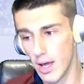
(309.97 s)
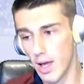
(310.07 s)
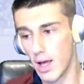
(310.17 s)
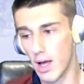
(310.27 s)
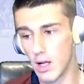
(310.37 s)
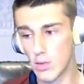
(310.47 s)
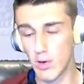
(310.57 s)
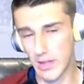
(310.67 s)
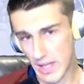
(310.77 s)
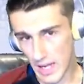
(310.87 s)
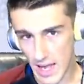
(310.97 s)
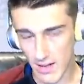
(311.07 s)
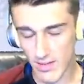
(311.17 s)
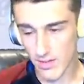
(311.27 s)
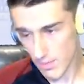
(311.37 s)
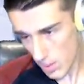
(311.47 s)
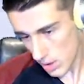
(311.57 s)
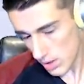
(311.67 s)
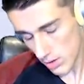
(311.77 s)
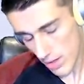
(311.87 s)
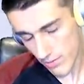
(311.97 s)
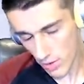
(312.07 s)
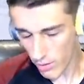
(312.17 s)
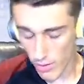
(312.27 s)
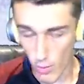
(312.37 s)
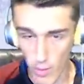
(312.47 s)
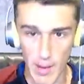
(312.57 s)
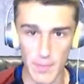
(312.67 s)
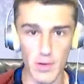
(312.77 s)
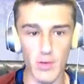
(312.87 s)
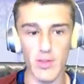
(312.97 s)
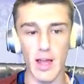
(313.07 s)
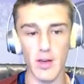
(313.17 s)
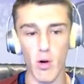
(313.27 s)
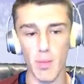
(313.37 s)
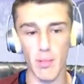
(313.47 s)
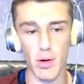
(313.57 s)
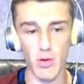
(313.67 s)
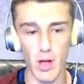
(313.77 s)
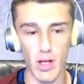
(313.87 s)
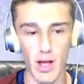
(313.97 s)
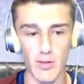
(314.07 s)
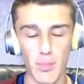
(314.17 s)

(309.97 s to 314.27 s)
uh, to where you can't access the market and you'll have to go over to the web app and use that, and you won't be able to do it on console.